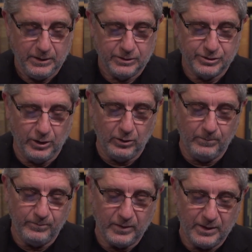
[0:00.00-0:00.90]

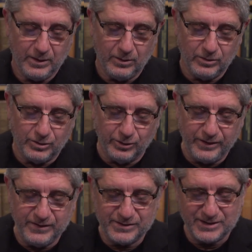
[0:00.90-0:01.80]
So
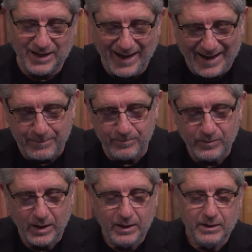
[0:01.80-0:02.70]
during this time,
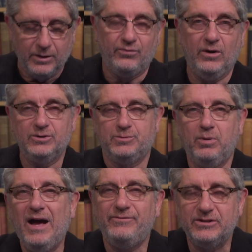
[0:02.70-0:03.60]
false
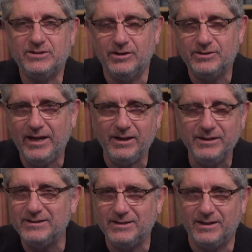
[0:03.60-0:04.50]
prophets are
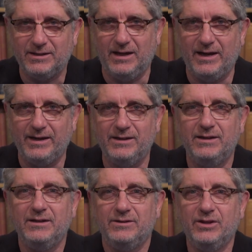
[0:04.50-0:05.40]
telling Zedekiah
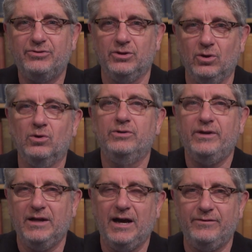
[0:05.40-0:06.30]
that the Lord,
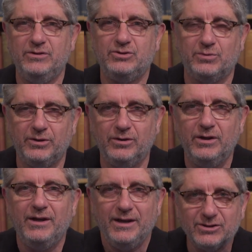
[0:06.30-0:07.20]
the God of Israel,
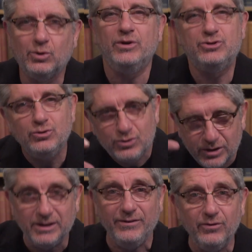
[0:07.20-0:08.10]
is going to
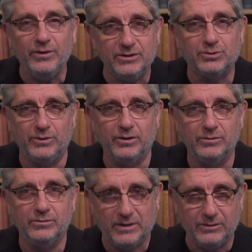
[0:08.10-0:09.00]
deliver
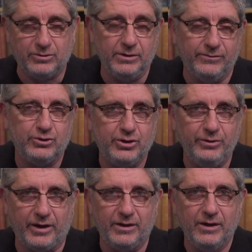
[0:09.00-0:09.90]

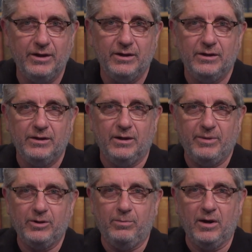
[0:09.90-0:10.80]
Judah. I
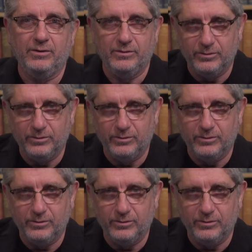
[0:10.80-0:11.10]
beg your pardon.